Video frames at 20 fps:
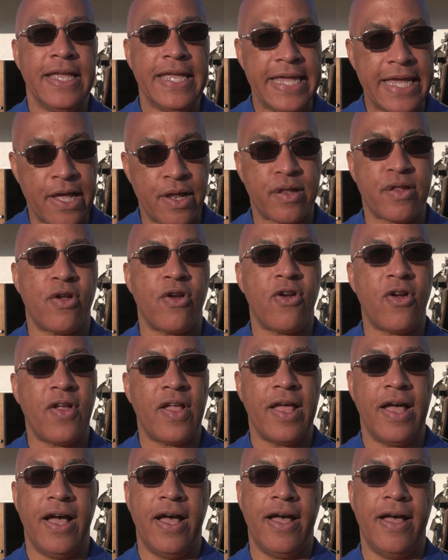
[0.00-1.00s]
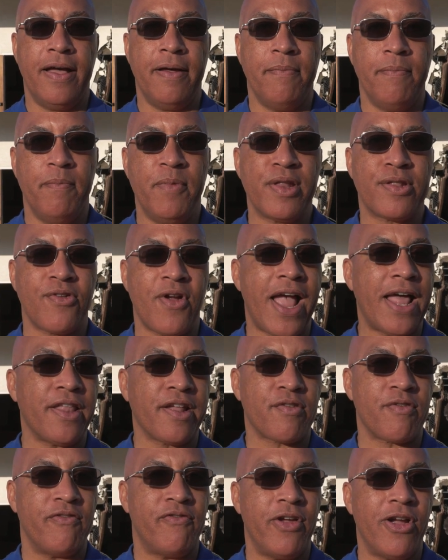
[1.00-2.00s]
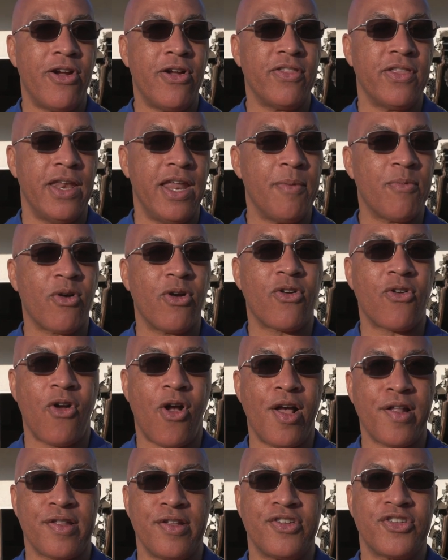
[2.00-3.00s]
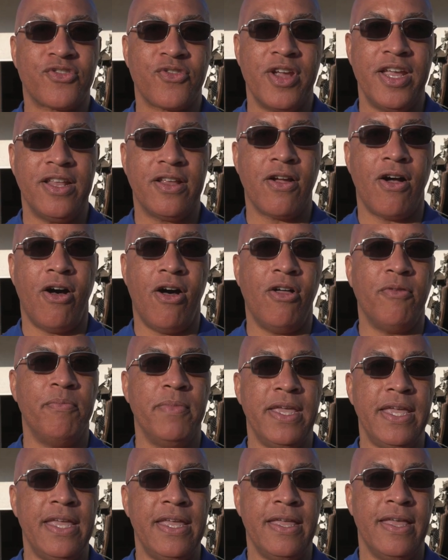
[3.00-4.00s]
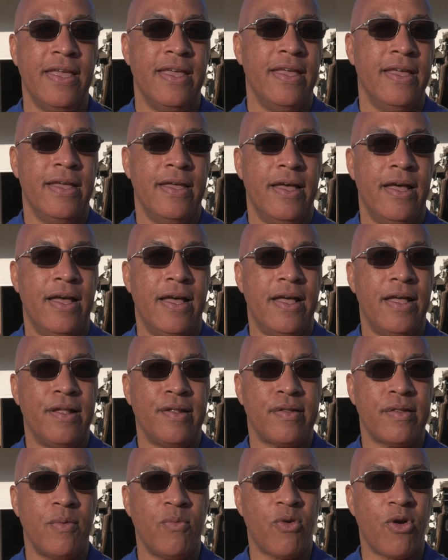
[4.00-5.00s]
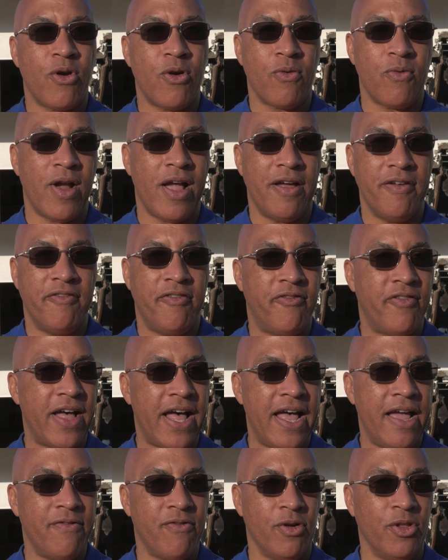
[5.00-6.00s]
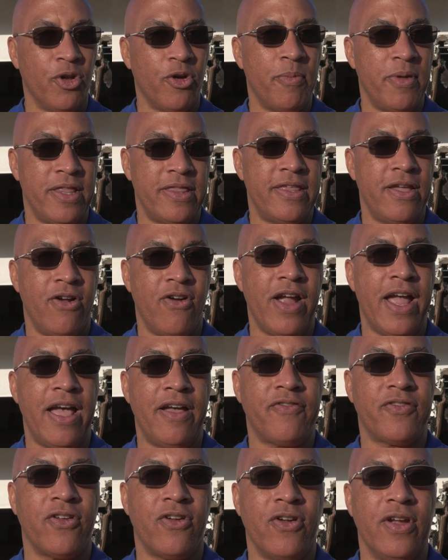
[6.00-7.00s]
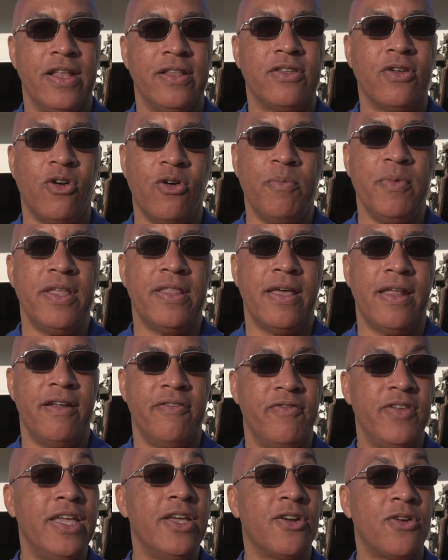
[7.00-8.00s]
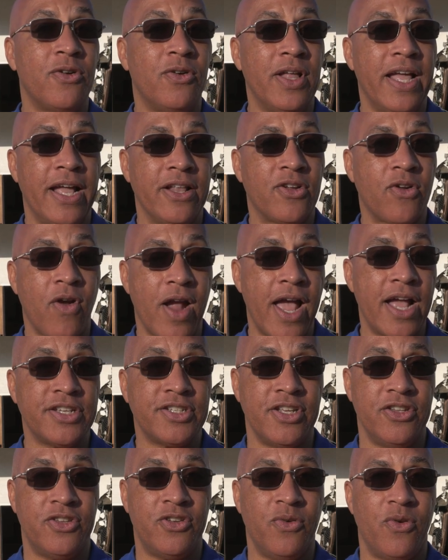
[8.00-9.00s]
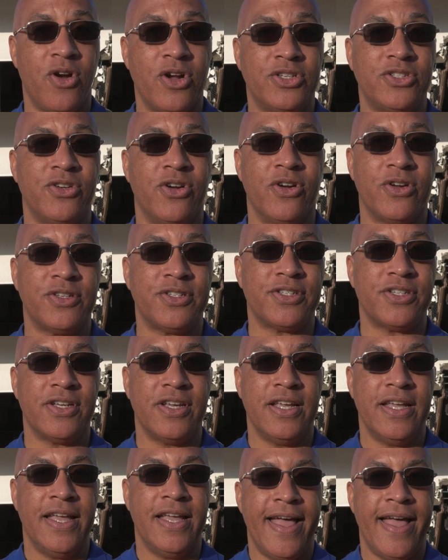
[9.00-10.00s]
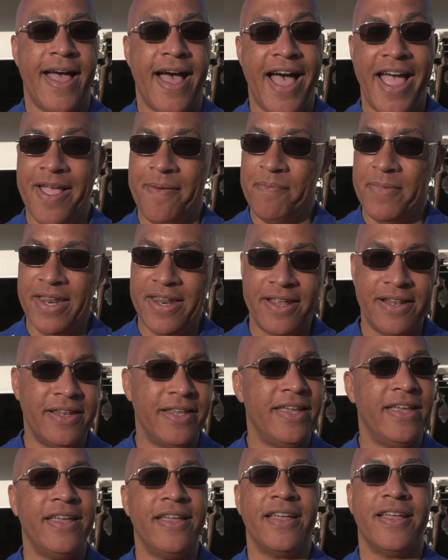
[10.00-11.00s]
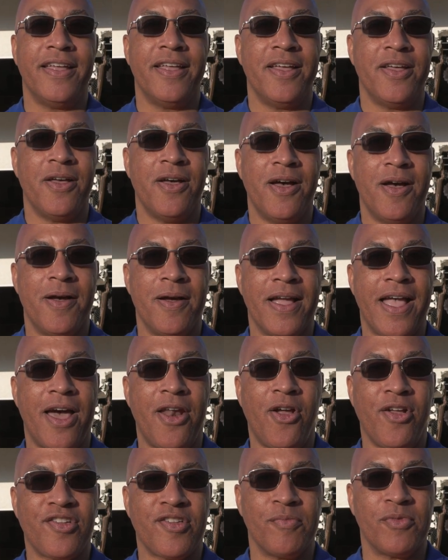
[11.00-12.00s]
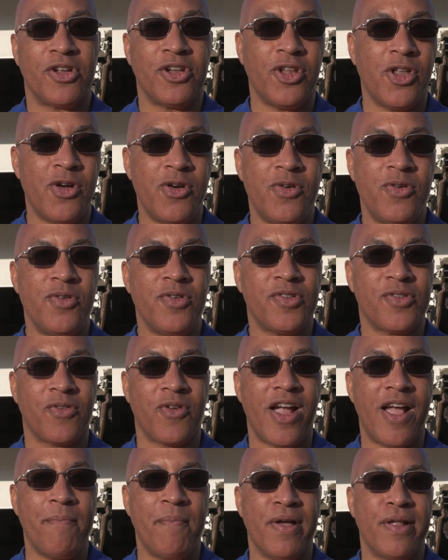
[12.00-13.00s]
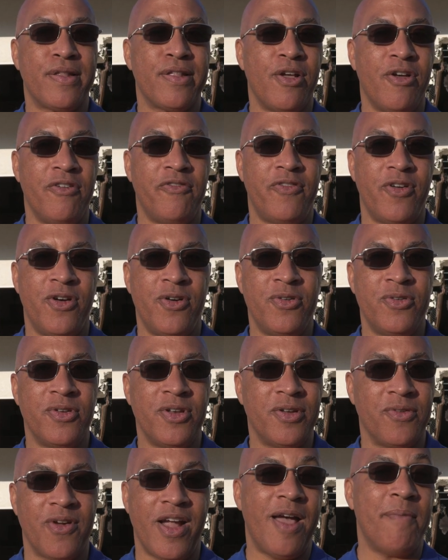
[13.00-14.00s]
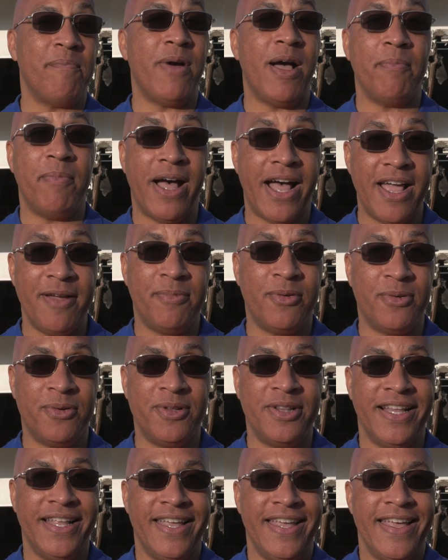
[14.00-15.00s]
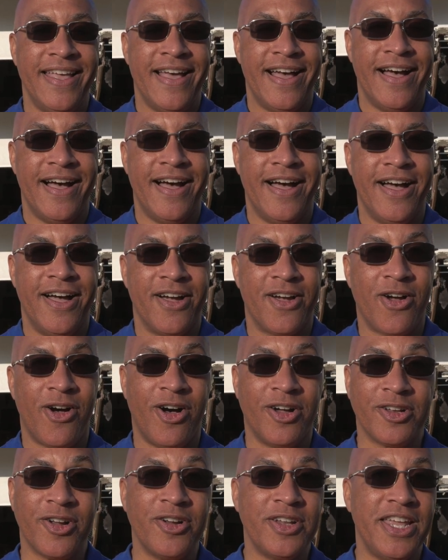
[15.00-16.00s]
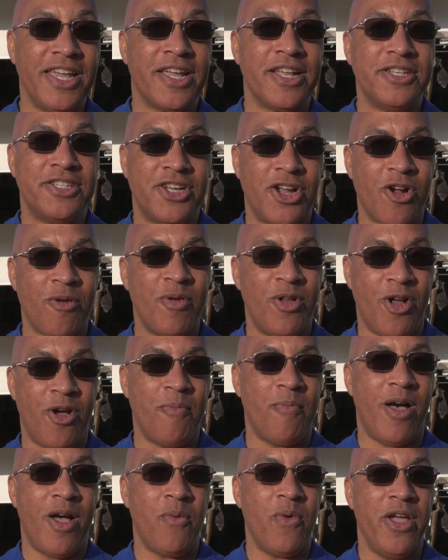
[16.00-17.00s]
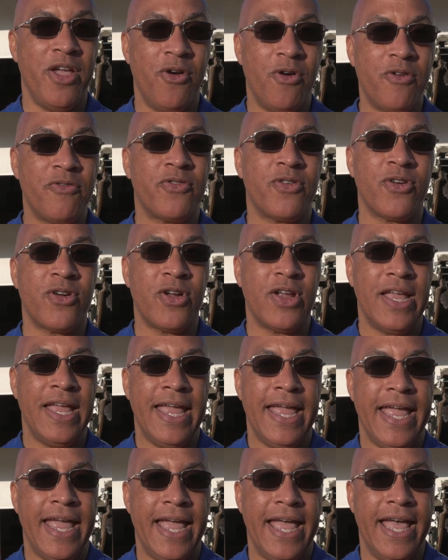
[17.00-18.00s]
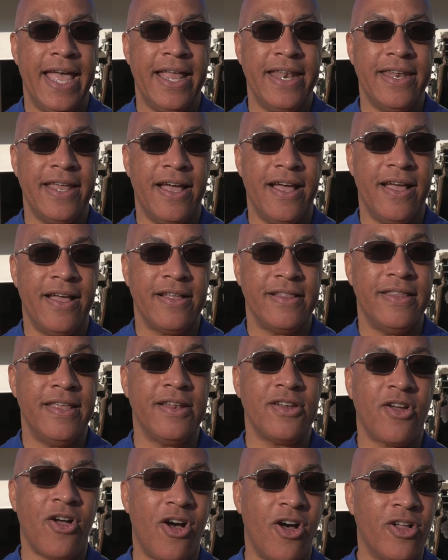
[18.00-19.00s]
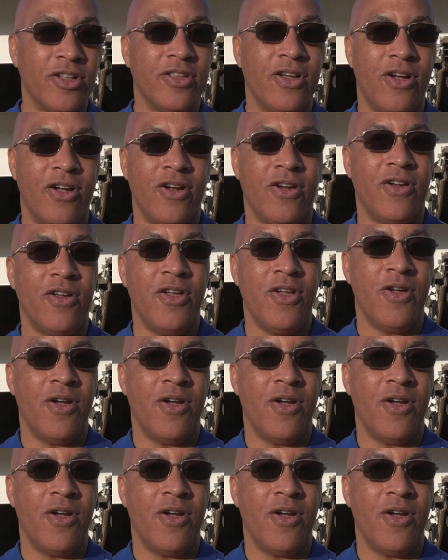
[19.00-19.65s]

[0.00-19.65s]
Yes, sir. Mr. Alex Rivera, the neighbor across the street, called me somewhere around 5 or a little bit thereafter and told me that a vehicle had crashed into our church. I immediately got on some clothes, grabbed my cell phone, grabbed my Bible, called our deacon chairman on my way over, and then called our